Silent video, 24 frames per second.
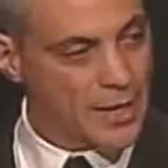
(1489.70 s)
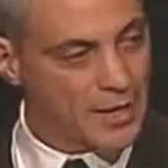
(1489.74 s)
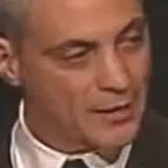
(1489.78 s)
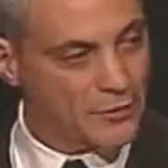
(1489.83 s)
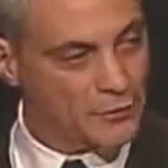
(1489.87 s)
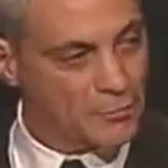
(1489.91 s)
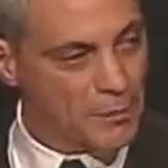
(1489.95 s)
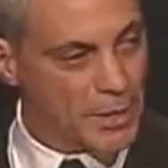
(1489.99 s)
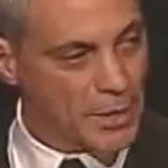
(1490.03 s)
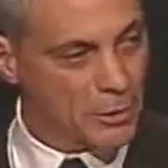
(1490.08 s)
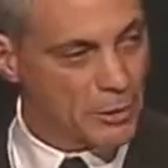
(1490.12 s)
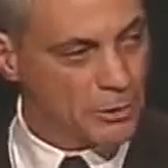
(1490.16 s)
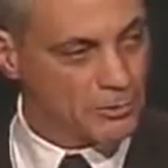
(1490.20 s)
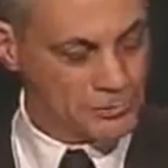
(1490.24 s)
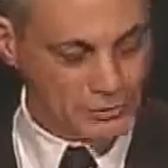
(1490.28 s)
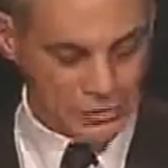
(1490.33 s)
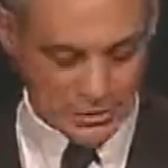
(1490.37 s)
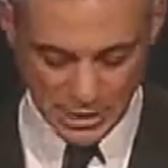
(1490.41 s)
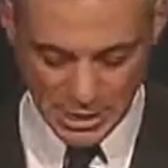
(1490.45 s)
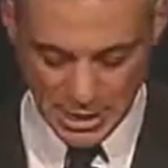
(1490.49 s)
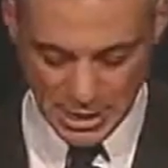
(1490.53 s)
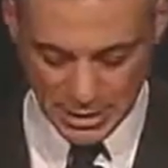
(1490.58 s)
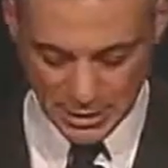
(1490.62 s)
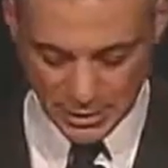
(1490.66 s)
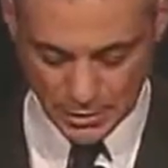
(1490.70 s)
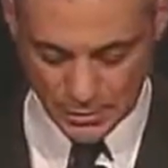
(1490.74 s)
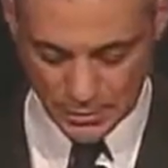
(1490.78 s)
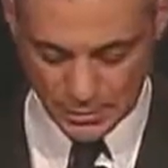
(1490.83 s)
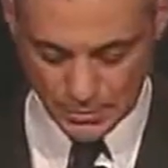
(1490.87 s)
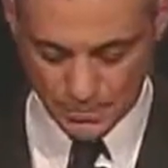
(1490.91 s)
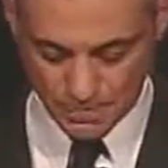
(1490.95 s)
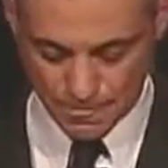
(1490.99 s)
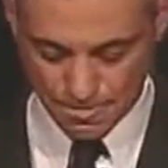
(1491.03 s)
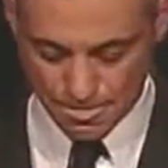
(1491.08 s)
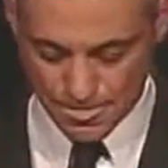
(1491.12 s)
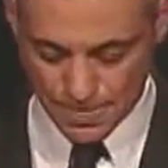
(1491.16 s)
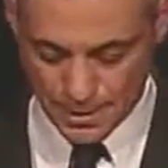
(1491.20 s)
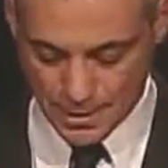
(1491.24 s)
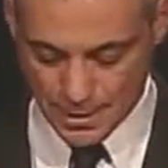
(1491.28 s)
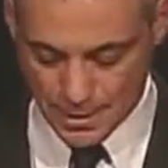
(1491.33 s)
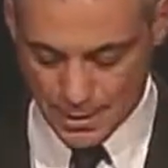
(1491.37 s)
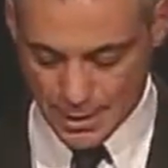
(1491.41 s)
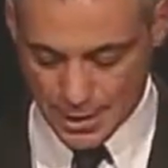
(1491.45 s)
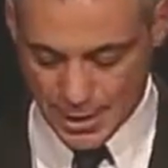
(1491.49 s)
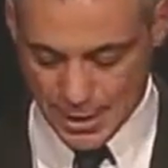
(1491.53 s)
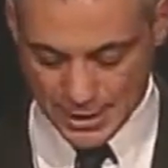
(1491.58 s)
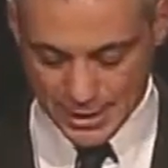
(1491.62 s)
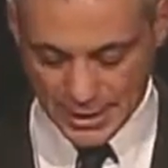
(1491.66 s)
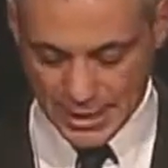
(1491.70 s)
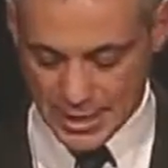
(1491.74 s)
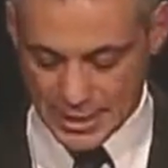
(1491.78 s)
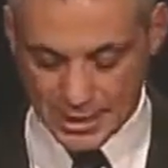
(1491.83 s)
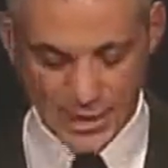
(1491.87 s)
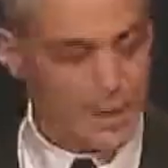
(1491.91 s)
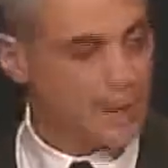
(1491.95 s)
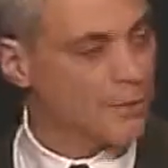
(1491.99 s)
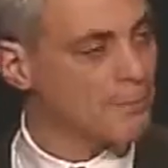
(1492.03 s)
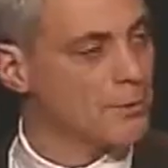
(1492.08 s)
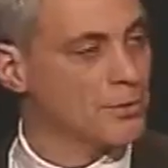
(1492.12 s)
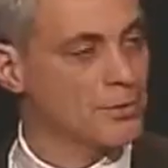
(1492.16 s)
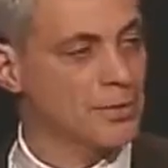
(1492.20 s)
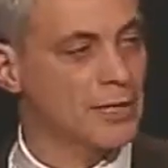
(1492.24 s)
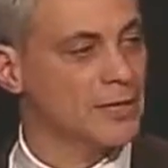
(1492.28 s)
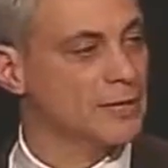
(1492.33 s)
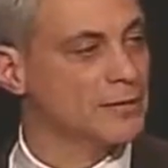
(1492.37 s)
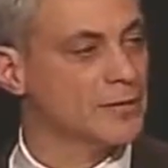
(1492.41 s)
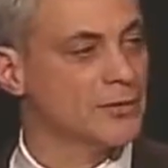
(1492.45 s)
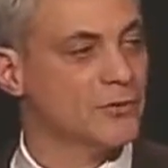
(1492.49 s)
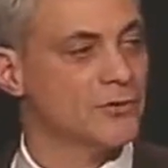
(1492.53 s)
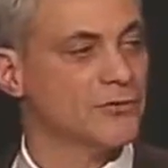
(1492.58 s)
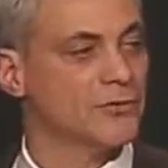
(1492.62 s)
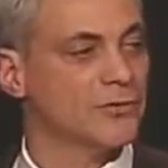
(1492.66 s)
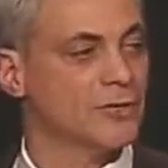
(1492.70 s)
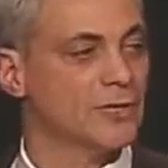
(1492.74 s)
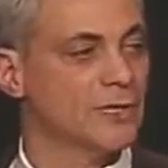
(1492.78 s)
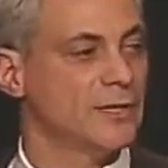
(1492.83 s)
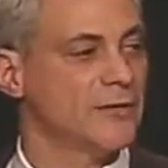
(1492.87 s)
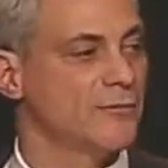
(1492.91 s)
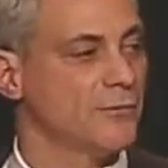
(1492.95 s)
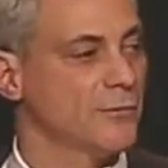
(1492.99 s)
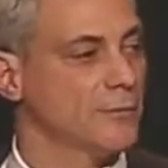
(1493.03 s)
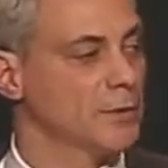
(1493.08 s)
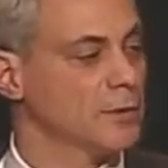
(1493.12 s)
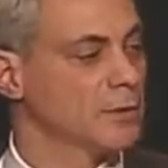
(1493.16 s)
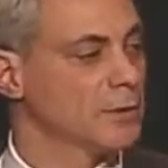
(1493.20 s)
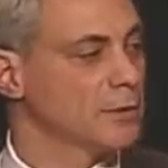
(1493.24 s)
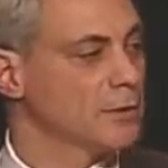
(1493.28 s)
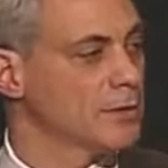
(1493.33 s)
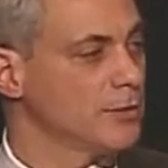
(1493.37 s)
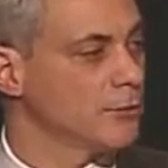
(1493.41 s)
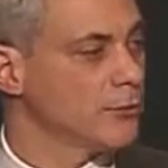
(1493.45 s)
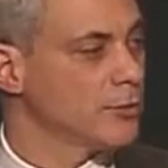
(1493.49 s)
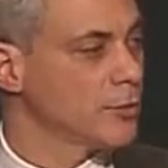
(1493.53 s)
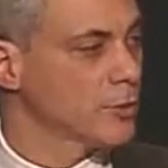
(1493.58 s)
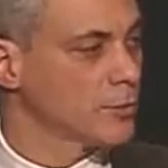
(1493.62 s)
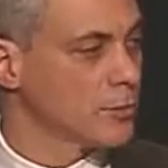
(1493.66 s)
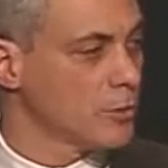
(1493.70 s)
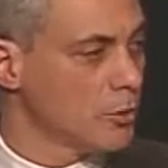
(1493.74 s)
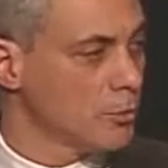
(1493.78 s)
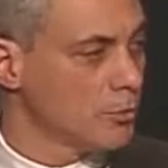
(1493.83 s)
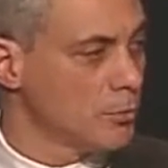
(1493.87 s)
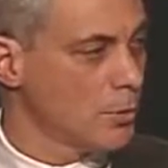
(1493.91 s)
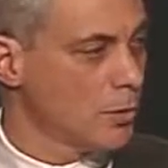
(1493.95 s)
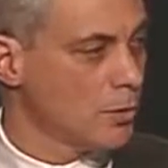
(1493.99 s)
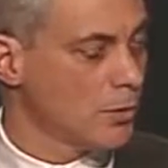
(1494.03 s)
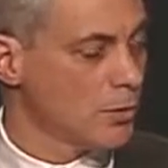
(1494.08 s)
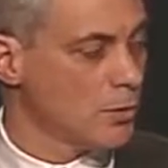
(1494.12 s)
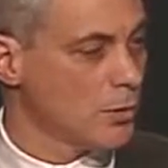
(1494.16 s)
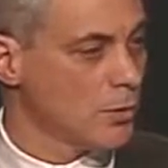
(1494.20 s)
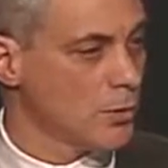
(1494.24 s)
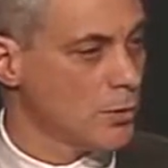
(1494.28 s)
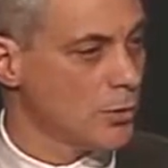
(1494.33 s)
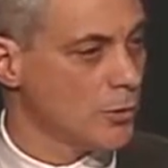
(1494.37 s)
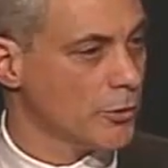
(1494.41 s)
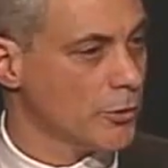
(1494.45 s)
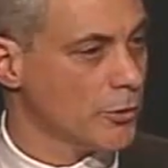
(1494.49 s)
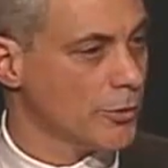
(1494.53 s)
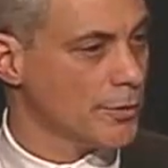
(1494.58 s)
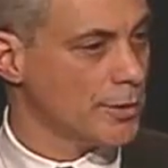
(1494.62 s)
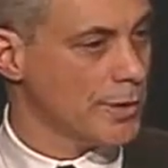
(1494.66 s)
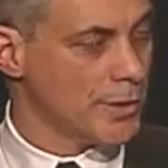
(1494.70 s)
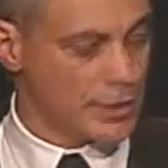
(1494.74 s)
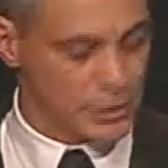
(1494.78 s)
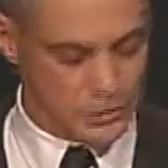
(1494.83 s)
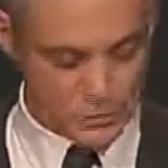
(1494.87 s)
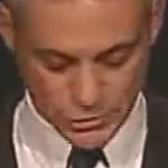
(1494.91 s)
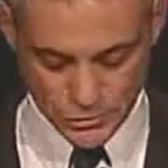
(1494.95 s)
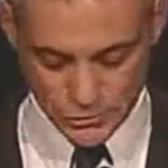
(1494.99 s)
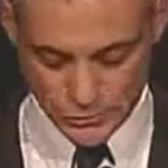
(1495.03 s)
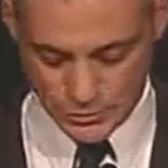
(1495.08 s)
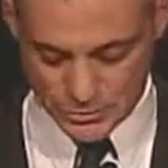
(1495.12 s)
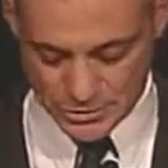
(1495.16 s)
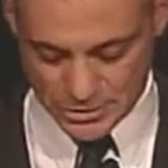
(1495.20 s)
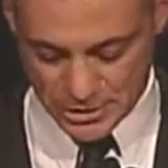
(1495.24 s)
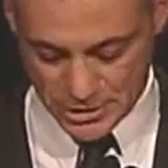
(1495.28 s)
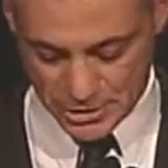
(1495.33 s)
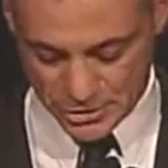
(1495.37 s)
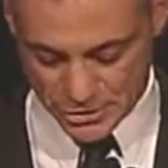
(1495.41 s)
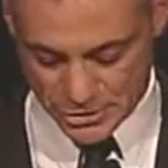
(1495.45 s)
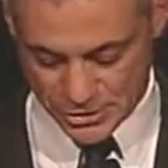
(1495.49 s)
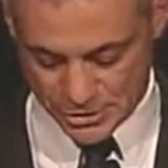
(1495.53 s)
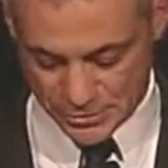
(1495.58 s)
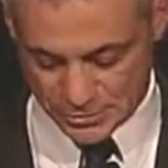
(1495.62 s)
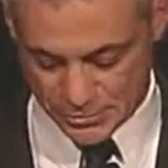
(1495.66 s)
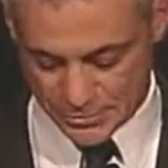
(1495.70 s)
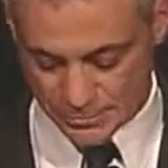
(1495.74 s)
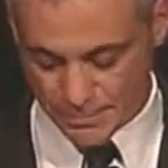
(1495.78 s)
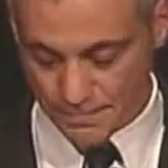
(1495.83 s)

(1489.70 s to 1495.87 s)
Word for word: As mayor of Chicago, I cannot protect our city from a, either a global or a national recession,